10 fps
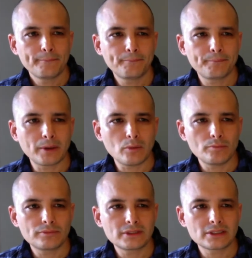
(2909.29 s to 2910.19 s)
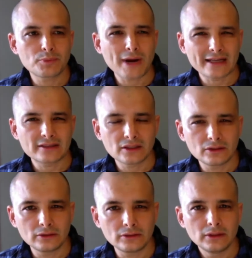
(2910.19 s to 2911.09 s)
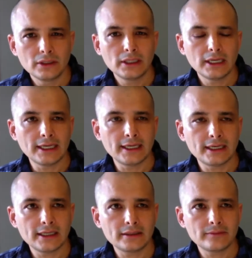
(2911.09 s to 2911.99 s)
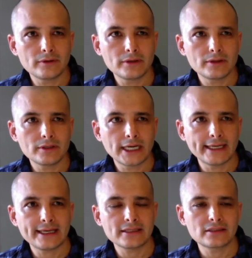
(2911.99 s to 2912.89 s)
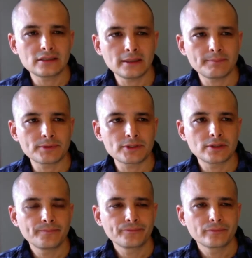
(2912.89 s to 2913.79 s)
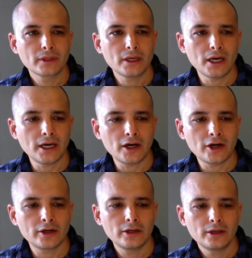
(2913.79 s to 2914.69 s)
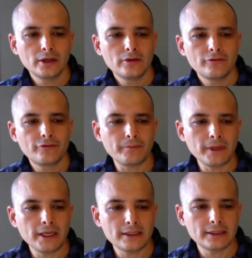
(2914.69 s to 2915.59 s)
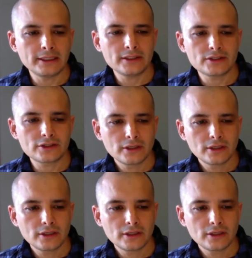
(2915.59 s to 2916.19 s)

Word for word: but practical, uh, I guess, tips are, for me at least,